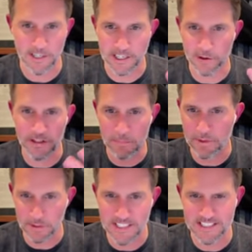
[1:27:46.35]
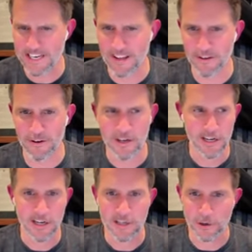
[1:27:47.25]
Like you're mm-hmm. in the mm-hmm. buildings together,
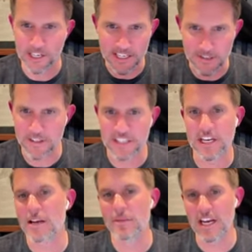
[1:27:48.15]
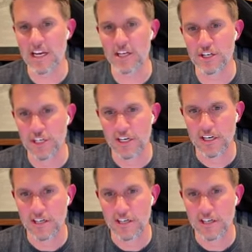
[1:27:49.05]
your kids are the same age. Yep.